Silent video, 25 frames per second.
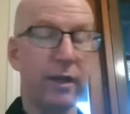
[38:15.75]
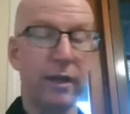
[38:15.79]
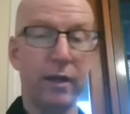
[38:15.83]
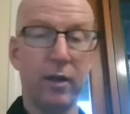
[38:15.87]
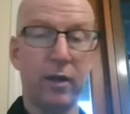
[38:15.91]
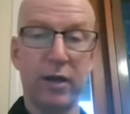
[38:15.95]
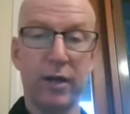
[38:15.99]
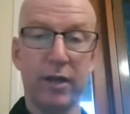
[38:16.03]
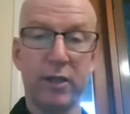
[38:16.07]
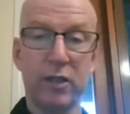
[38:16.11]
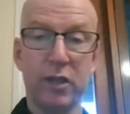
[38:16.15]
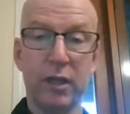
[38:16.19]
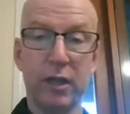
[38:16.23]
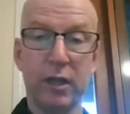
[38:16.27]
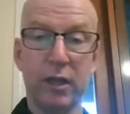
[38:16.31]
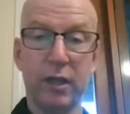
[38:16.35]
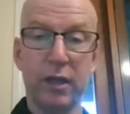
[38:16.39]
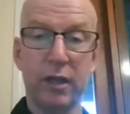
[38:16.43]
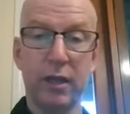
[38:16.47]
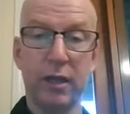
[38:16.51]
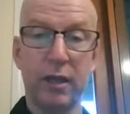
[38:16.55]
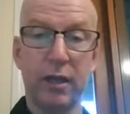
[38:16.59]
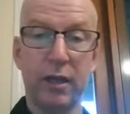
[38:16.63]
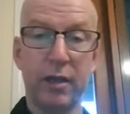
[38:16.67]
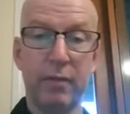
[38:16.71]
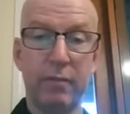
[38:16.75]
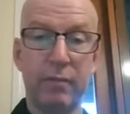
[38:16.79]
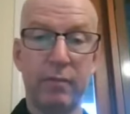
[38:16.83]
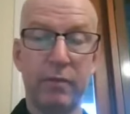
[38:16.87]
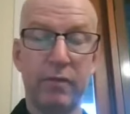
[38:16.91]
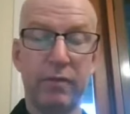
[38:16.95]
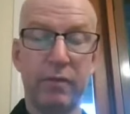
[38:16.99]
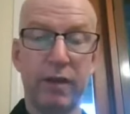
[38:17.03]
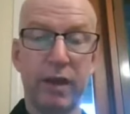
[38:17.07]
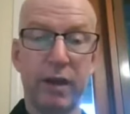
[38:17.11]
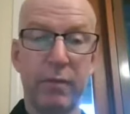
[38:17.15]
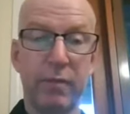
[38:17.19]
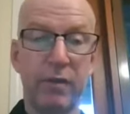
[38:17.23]
and I actually
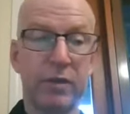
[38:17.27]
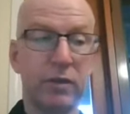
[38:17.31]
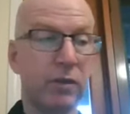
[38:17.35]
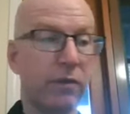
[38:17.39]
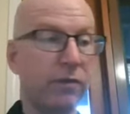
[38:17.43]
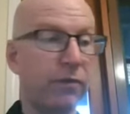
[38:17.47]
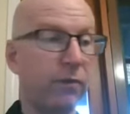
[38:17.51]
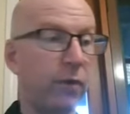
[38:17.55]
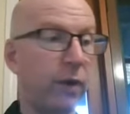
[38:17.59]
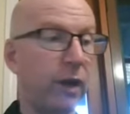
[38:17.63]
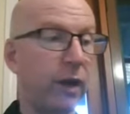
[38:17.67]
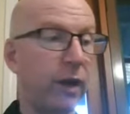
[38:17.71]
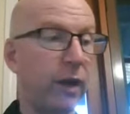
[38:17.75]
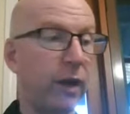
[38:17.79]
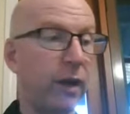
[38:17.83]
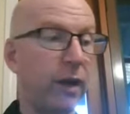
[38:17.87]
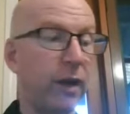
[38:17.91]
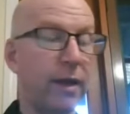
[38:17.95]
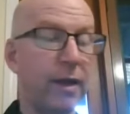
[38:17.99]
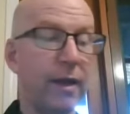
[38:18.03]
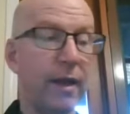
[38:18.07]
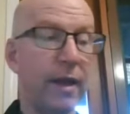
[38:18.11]
developed the software